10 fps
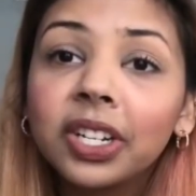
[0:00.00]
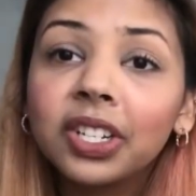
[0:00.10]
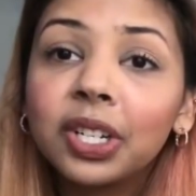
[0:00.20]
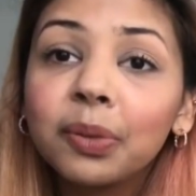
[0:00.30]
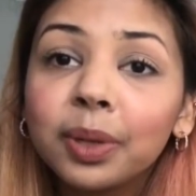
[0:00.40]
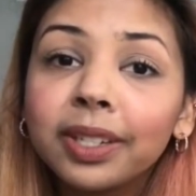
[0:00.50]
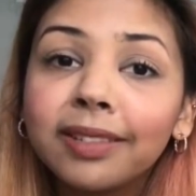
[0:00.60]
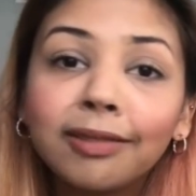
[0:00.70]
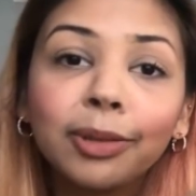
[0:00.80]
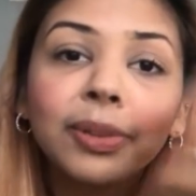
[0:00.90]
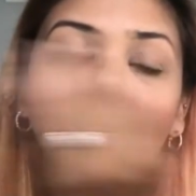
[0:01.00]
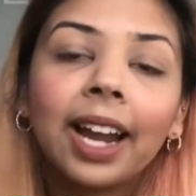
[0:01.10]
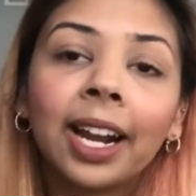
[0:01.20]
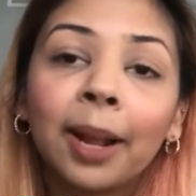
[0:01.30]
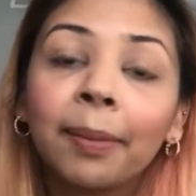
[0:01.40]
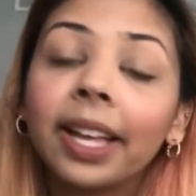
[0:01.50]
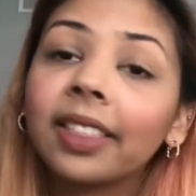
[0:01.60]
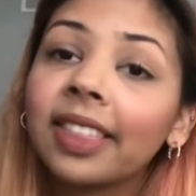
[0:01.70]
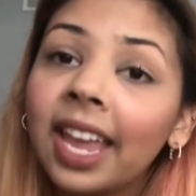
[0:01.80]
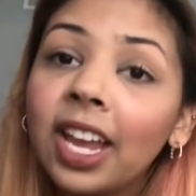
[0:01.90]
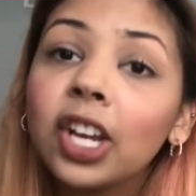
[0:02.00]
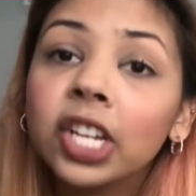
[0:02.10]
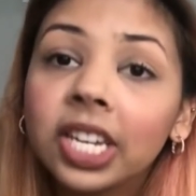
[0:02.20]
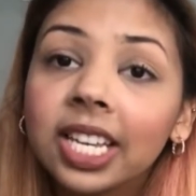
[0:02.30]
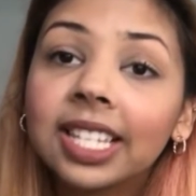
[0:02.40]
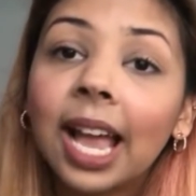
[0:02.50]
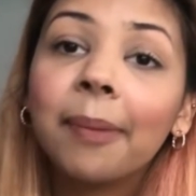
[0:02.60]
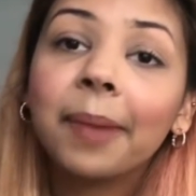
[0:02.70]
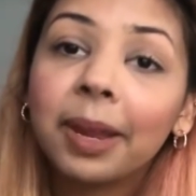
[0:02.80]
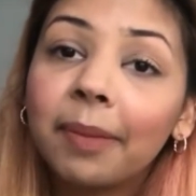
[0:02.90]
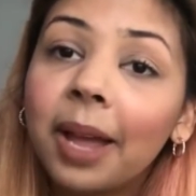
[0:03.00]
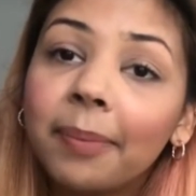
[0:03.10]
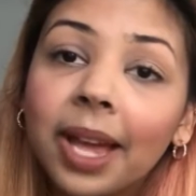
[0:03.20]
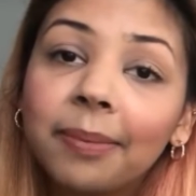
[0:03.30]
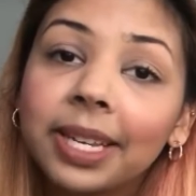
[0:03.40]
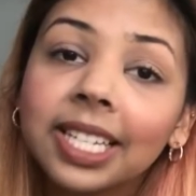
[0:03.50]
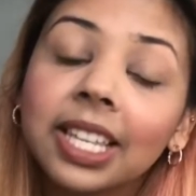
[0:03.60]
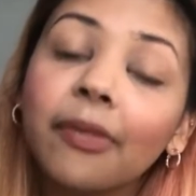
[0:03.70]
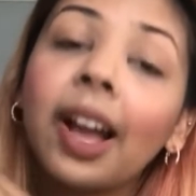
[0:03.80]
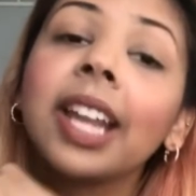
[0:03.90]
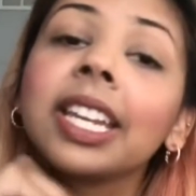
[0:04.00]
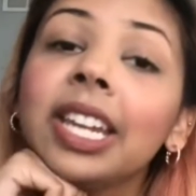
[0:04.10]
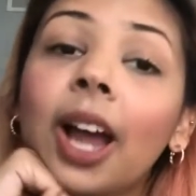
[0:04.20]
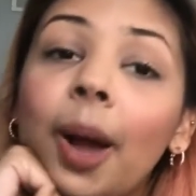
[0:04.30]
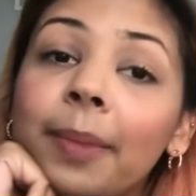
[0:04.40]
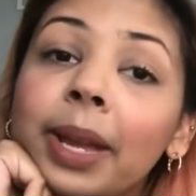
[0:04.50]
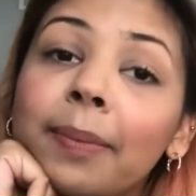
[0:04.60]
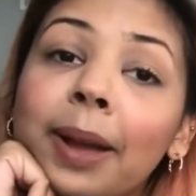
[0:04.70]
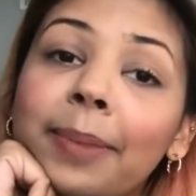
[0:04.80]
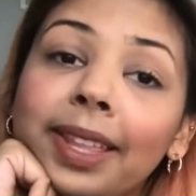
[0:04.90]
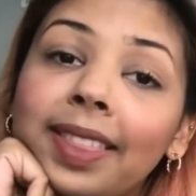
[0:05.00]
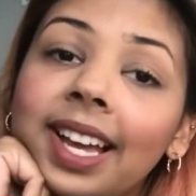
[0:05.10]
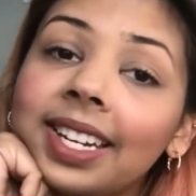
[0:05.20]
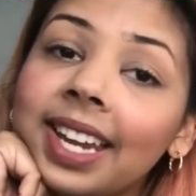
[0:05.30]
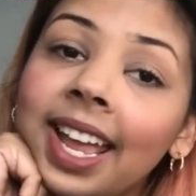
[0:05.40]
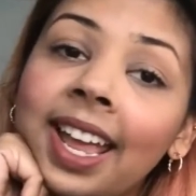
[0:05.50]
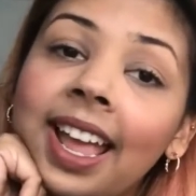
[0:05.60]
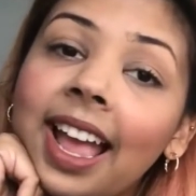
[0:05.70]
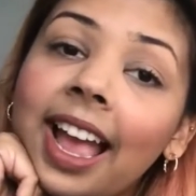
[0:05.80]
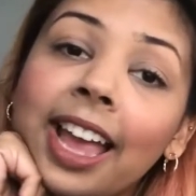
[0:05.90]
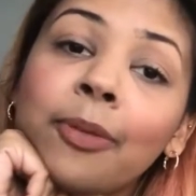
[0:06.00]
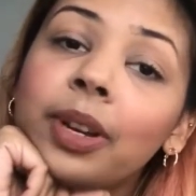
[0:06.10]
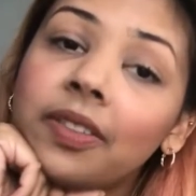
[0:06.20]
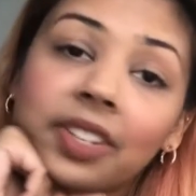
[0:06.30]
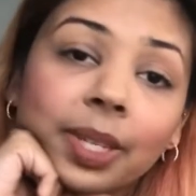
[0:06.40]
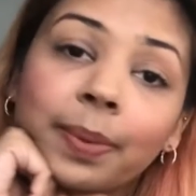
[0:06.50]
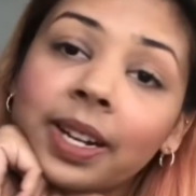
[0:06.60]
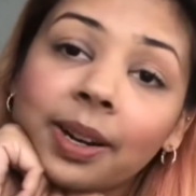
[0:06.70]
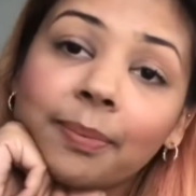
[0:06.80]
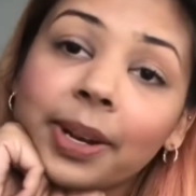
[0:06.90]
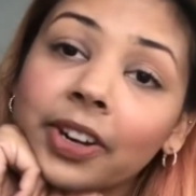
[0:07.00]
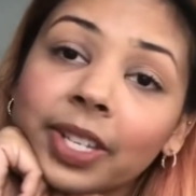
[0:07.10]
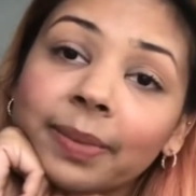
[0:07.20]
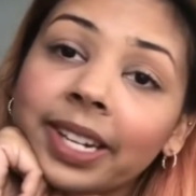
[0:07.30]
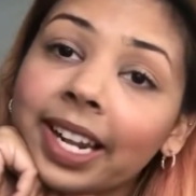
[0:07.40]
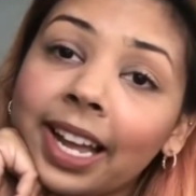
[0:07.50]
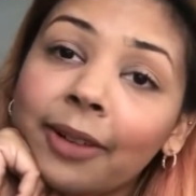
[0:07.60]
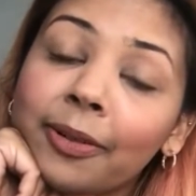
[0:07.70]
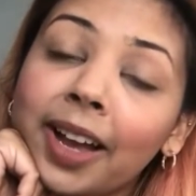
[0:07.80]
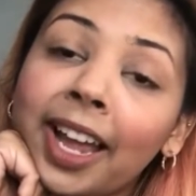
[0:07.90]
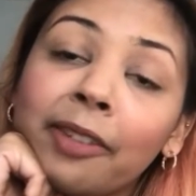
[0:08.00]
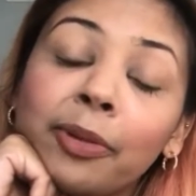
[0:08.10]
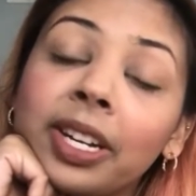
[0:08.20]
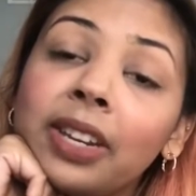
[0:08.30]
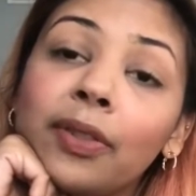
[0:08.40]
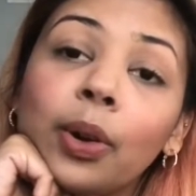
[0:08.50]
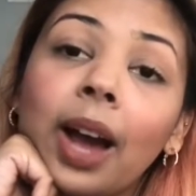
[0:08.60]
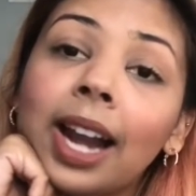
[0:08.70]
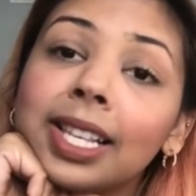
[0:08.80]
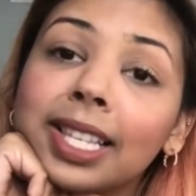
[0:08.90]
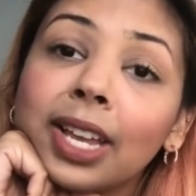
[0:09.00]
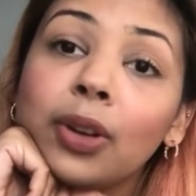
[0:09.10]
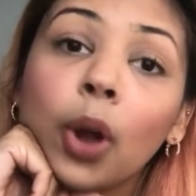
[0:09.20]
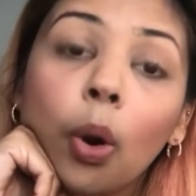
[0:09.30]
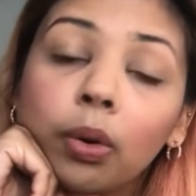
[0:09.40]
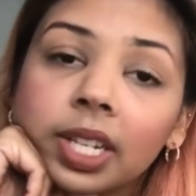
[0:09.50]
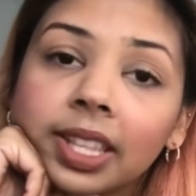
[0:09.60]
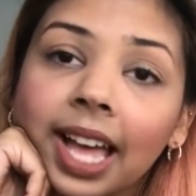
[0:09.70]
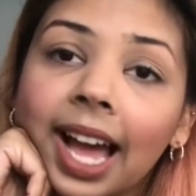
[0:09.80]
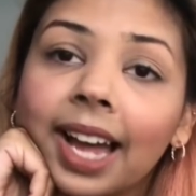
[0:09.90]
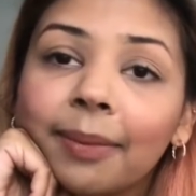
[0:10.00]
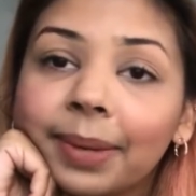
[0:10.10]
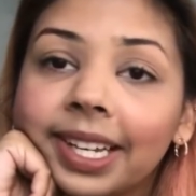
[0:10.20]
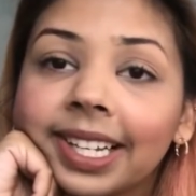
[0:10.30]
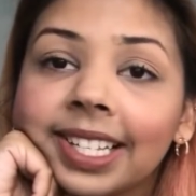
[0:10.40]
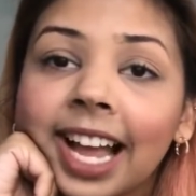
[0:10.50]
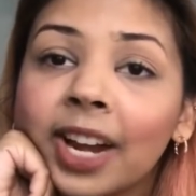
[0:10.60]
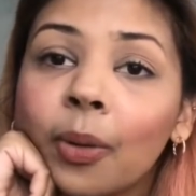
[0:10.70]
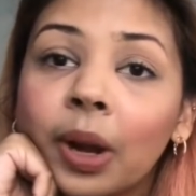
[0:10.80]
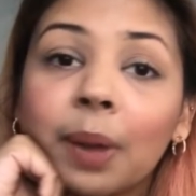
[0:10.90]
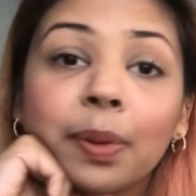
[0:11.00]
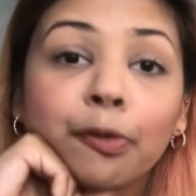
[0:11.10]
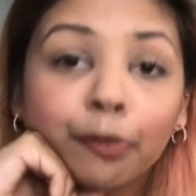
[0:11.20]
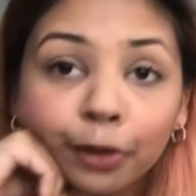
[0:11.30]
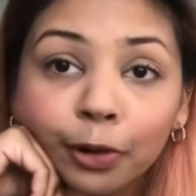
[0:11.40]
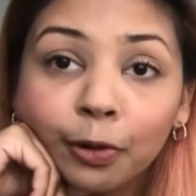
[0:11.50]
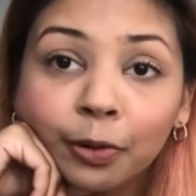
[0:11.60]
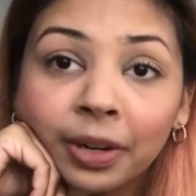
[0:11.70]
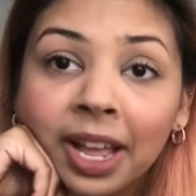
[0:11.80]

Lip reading: do that, and I'm like, thank goodness I made my bed, because if I did not make my bed that day, it would have just been an embarrassment, and I wouldn't even know how to say no to that, because I don't want to be rude,